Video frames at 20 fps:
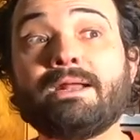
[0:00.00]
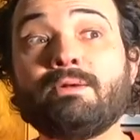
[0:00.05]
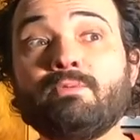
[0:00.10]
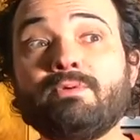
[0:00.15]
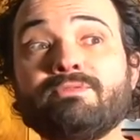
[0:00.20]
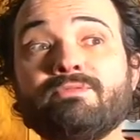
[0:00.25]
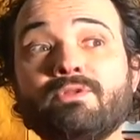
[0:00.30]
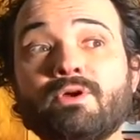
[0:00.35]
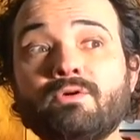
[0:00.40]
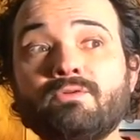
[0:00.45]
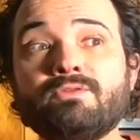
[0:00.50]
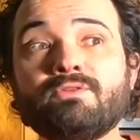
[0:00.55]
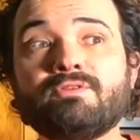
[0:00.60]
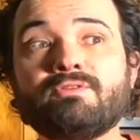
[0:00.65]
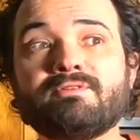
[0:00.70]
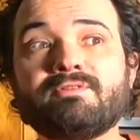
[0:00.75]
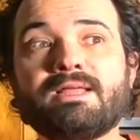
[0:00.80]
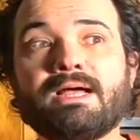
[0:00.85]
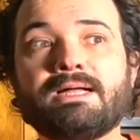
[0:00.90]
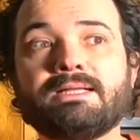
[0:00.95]
And we've
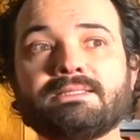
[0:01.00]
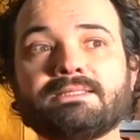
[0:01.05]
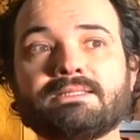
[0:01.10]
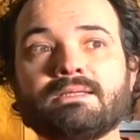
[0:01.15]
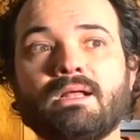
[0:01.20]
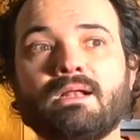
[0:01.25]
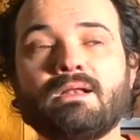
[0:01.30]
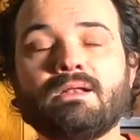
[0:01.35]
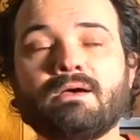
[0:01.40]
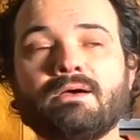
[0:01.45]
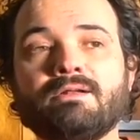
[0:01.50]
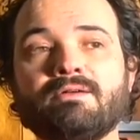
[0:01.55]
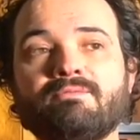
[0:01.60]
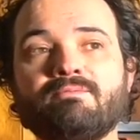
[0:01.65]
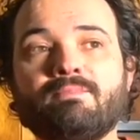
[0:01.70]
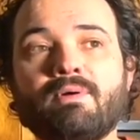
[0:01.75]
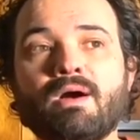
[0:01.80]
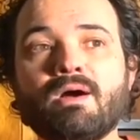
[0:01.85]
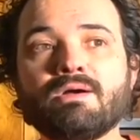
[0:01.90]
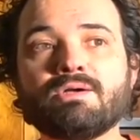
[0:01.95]
noticed that a lot
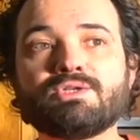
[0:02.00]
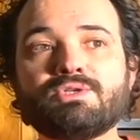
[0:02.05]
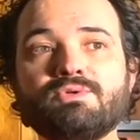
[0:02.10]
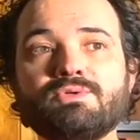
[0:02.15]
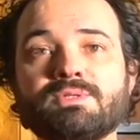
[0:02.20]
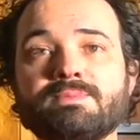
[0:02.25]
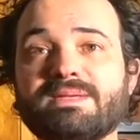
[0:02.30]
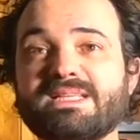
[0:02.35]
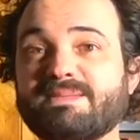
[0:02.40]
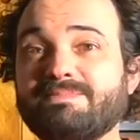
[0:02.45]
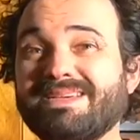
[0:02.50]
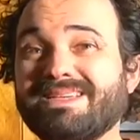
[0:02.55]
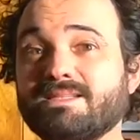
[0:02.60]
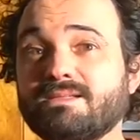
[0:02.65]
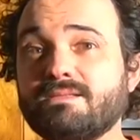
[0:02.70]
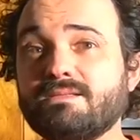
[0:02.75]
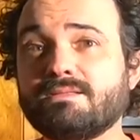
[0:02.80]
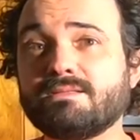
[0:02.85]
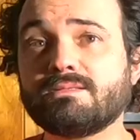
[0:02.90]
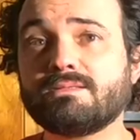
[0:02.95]
of bars use them as
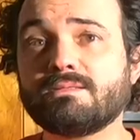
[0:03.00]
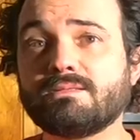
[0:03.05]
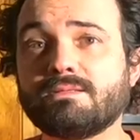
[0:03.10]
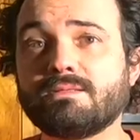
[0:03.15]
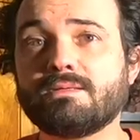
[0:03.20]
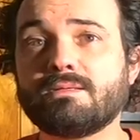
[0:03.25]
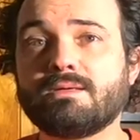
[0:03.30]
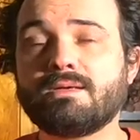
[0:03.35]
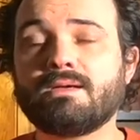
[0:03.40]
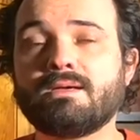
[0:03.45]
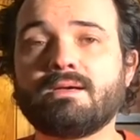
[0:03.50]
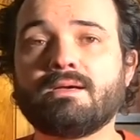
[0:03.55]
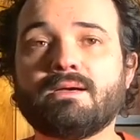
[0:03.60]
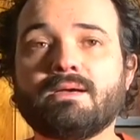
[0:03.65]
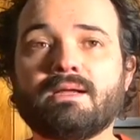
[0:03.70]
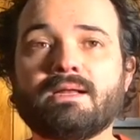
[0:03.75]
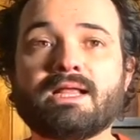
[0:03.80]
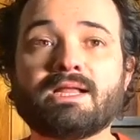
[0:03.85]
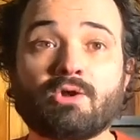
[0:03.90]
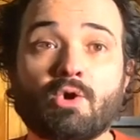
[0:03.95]
mixers, uh,
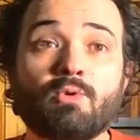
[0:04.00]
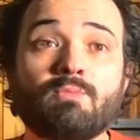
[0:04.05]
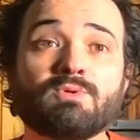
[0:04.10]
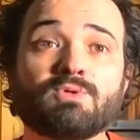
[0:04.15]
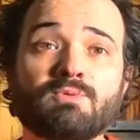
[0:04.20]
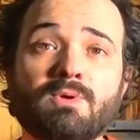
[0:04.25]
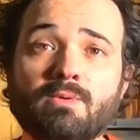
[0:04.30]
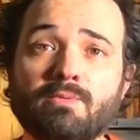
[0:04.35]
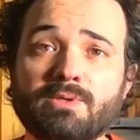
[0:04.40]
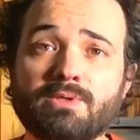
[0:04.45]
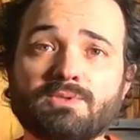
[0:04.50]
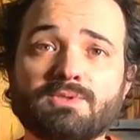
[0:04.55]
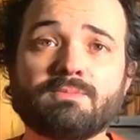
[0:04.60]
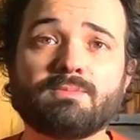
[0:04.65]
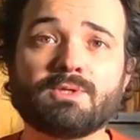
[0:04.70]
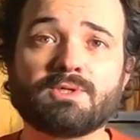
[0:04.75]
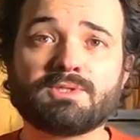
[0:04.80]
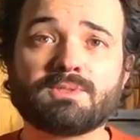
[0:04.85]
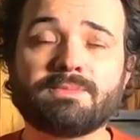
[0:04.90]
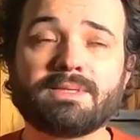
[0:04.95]
and at home as well we use
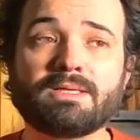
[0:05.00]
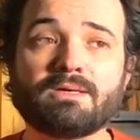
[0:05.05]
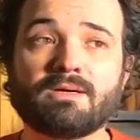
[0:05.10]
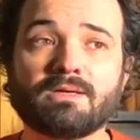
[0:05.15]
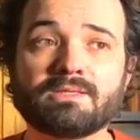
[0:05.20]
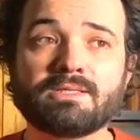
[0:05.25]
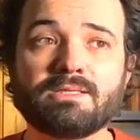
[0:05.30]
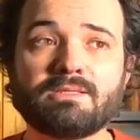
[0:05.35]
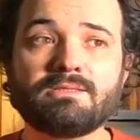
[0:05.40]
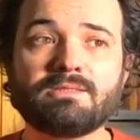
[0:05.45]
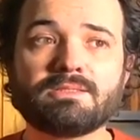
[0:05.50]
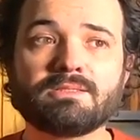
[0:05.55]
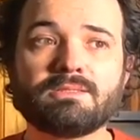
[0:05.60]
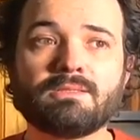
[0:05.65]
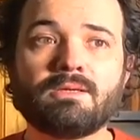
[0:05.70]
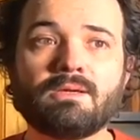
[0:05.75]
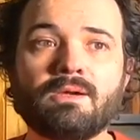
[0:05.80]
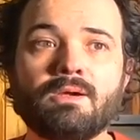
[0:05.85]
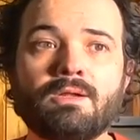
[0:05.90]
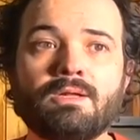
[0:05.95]
them a lot to make cocktails.
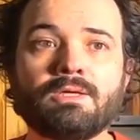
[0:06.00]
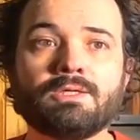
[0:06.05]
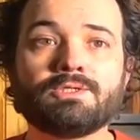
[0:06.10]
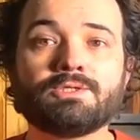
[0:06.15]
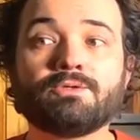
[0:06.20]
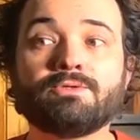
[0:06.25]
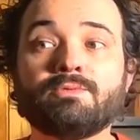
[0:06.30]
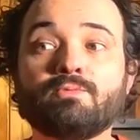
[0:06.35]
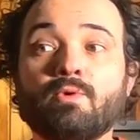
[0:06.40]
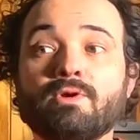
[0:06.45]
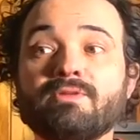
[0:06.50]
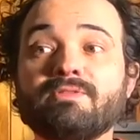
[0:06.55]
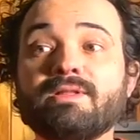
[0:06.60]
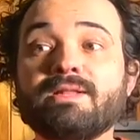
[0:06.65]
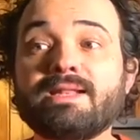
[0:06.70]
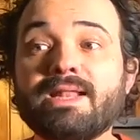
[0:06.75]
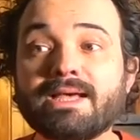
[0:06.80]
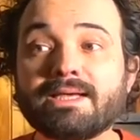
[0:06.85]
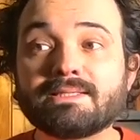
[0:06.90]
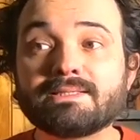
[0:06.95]
So one of
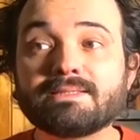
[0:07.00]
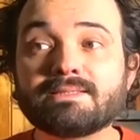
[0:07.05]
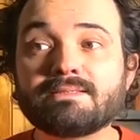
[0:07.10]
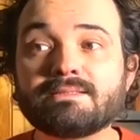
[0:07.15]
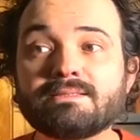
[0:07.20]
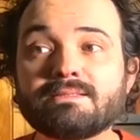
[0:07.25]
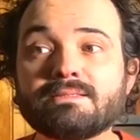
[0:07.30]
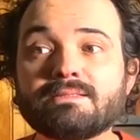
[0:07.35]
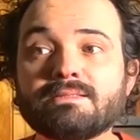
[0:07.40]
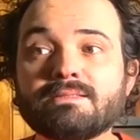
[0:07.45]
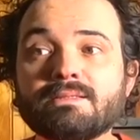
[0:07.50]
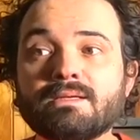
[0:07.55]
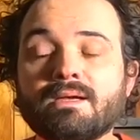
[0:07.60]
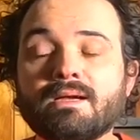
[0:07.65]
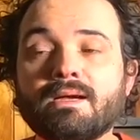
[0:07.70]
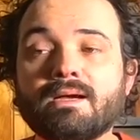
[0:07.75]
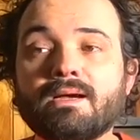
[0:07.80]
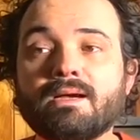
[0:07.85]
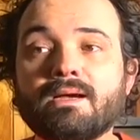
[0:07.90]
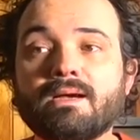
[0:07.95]
the next
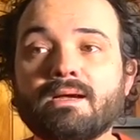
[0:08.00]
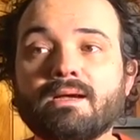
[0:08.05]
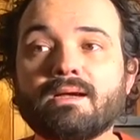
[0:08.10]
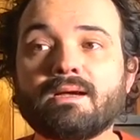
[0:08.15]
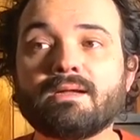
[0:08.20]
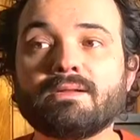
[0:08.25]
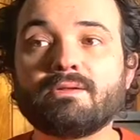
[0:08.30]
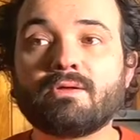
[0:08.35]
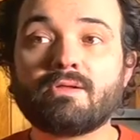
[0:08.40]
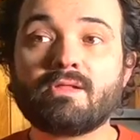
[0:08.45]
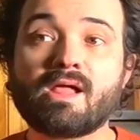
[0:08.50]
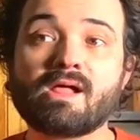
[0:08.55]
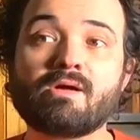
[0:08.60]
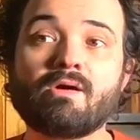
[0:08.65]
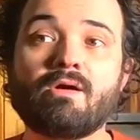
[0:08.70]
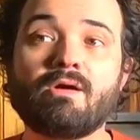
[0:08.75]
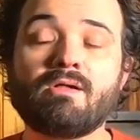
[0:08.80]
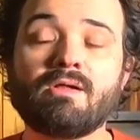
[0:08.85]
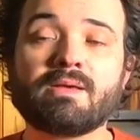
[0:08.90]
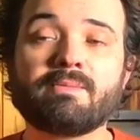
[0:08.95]
uh,
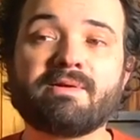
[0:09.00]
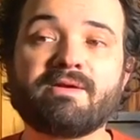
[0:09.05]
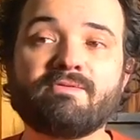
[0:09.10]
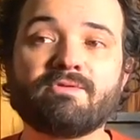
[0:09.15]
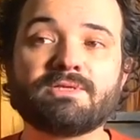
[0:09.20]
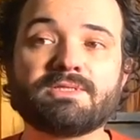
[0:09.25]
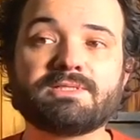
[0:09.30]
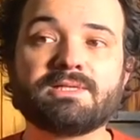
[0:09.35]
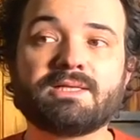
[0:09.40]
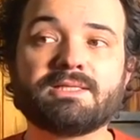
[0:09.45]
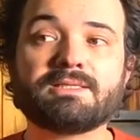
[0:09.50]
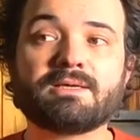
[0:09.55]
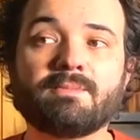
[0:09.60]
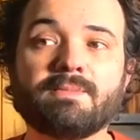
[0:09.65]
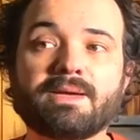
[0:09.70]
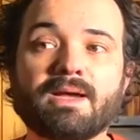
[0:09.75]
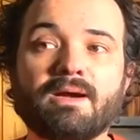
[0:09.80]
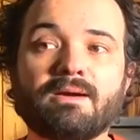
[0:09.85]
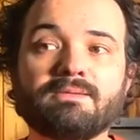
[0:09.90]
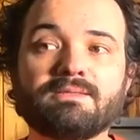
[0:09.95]
non-alcoholic beverages that is
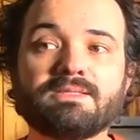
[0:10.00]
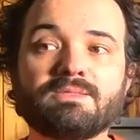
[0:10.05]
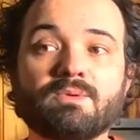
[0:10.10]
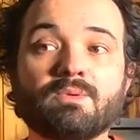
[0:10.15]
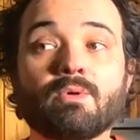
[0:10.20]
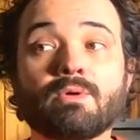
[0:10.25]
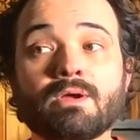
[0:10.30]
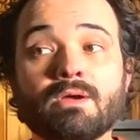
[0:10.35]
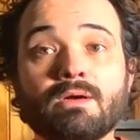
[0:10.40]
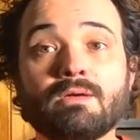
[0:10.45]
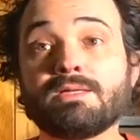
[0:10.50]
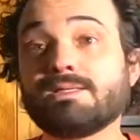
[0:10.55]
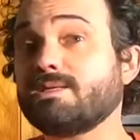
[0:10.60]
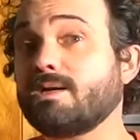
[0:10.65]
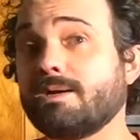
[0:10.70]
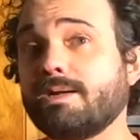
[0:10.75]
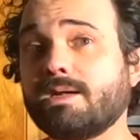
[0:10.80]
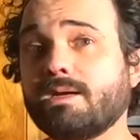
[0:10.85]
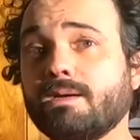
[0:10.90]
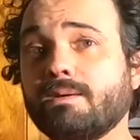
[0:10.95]
coming out is we're working on a
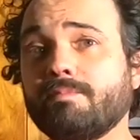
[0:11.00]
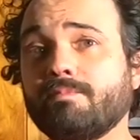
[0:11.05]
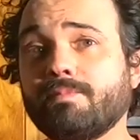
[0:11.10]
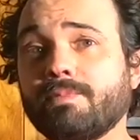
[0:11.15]
tonic.